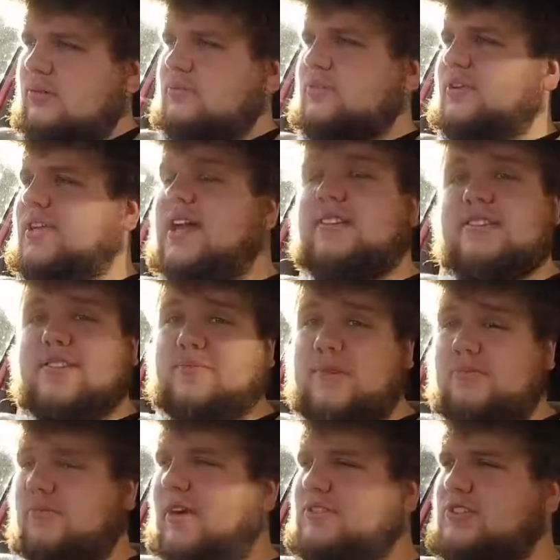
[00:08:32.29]
but then some
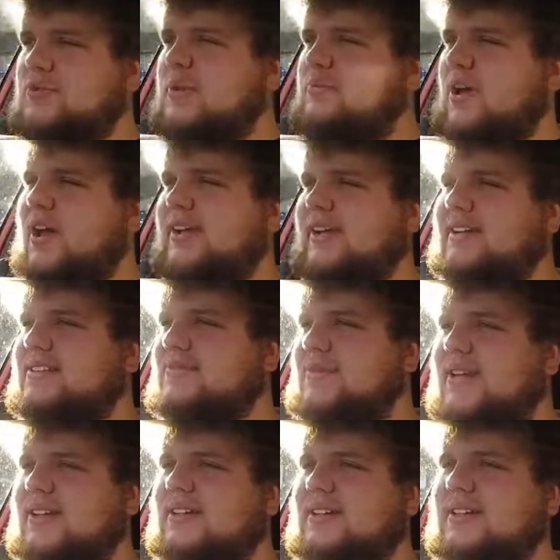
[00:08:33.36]
people might just be buying it to
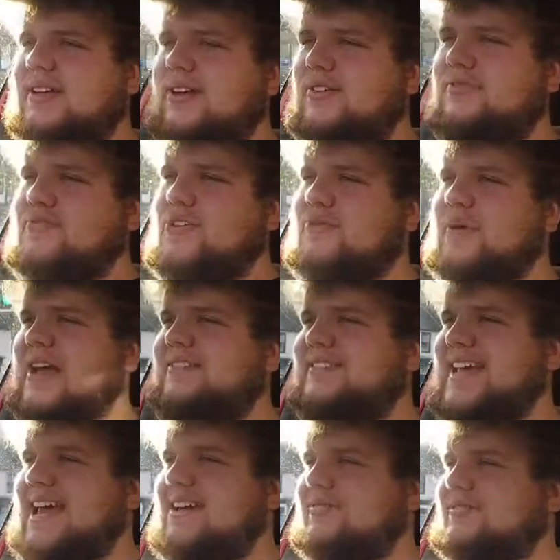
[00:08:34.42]
be a runabout
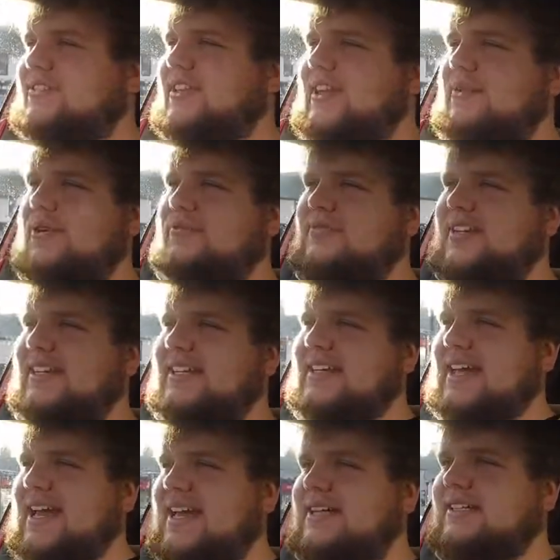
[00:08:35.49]
town, so they won't really
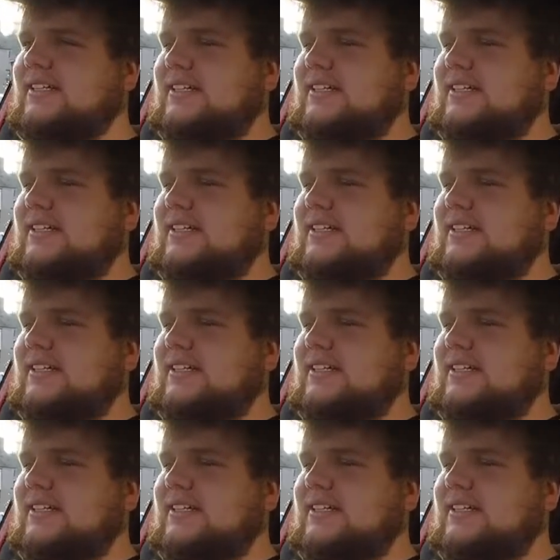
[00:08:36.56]
care.